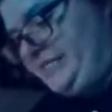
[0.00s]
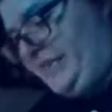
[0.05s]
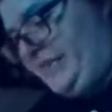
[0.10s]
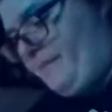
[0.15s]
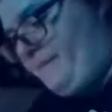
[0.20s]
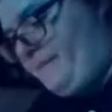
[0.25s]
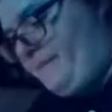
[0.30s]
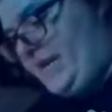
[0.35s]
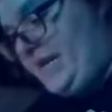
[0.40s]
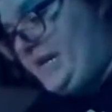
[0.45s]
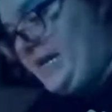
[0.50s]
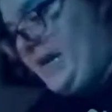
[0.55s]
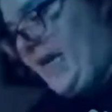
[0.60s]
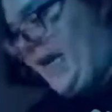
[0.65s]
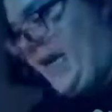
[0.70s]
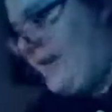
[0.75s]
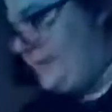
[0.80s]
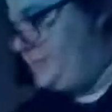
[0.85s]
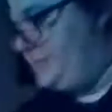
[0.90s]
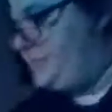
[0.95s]
can be an
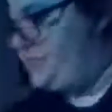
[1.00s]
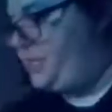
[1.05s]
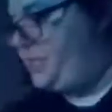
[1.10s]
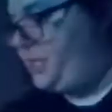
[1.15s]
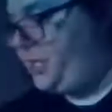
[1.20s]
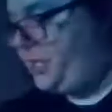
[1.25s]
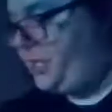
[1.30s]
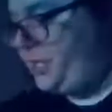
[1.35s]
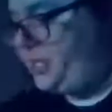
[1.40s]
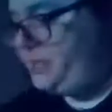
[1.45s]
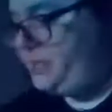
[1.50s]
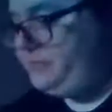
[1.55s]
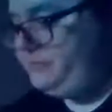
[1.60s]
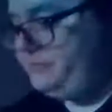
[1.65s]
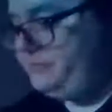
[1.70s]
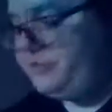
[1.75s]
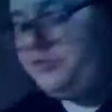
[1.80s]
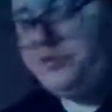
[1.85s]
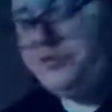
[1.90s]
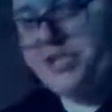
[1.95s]
answer.
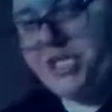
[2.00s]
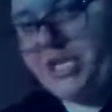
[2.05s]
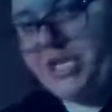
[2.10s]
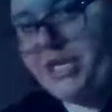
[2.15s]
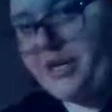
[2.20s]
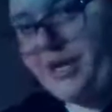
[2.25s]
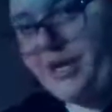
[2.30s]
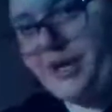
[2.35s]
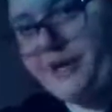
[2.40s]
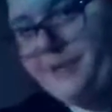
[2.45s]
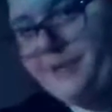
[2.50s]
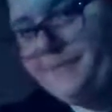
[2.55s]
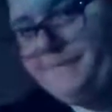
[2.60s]
Cheater.